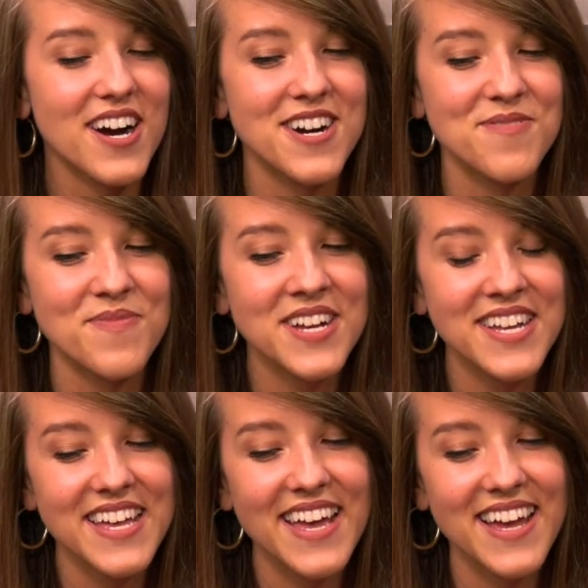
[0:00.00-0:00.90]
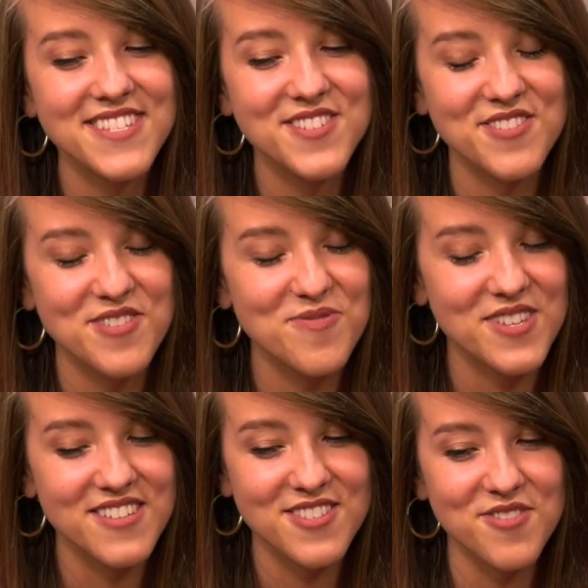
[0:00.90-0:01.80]
And, you know,
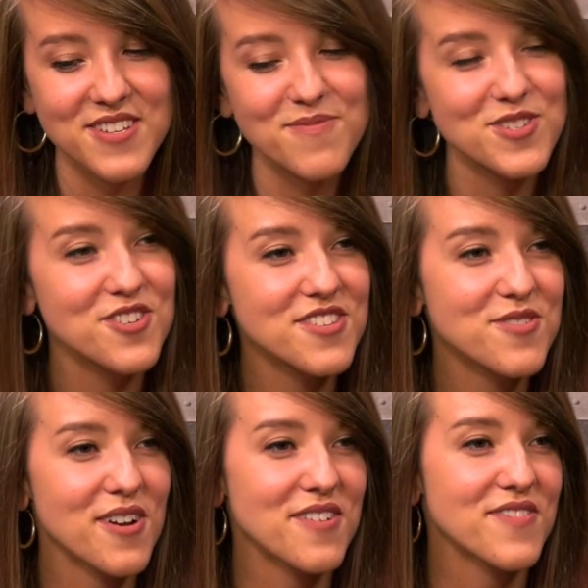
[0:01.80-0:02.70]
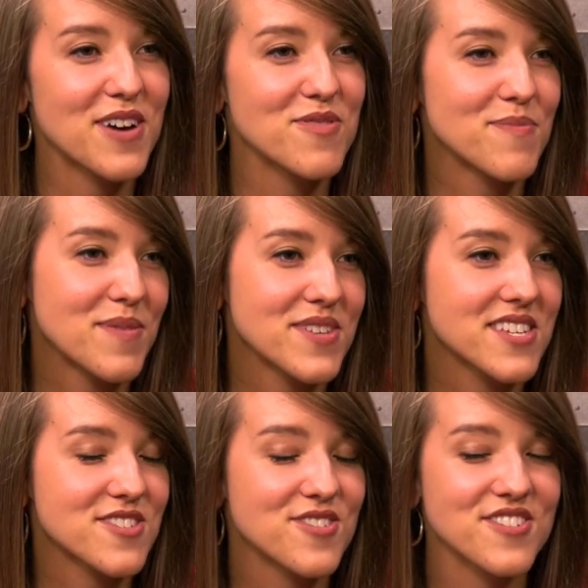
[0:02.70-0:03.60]
we slowly but surely grew out of that one maybe
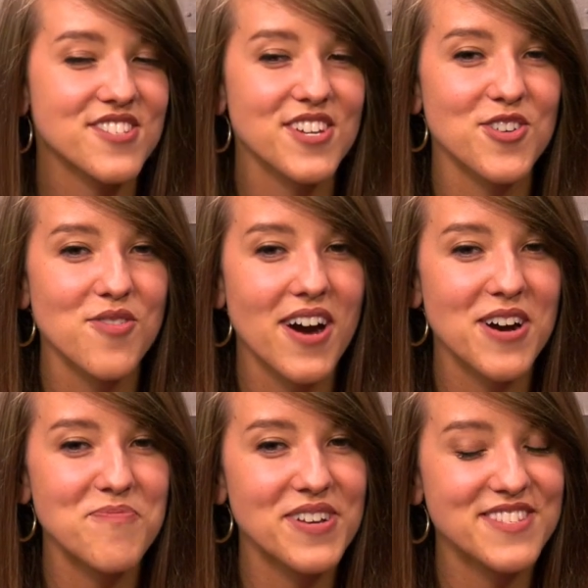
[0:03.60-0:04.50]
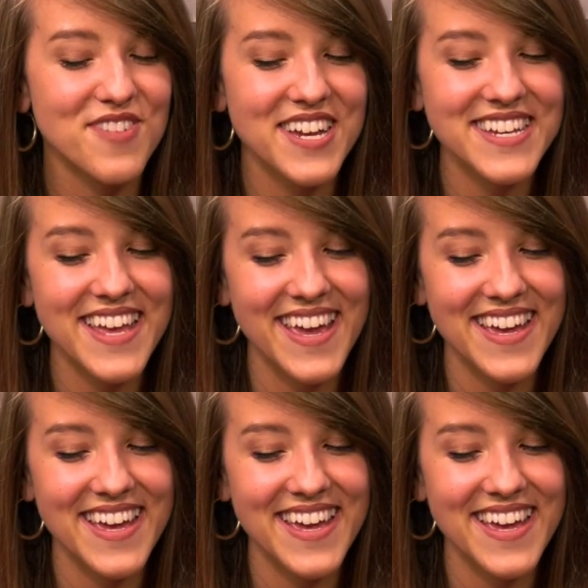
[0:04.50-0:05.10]
like 2 years ago, but it's fine.